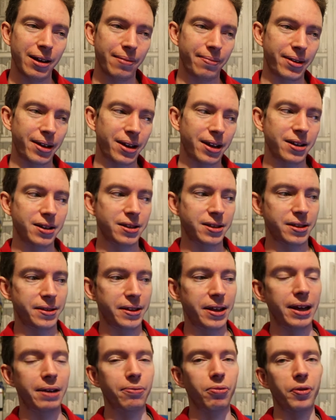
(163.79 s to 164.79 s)
because
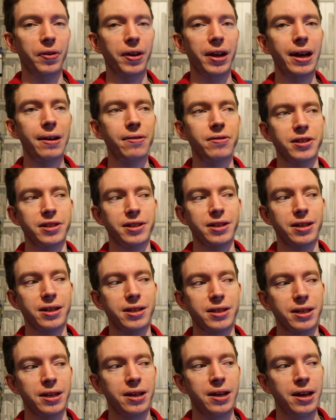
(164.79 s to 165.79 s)
what the allowance
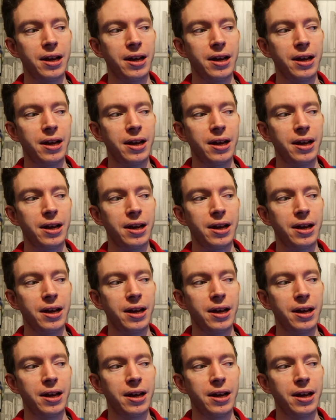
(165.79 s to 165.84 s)
does,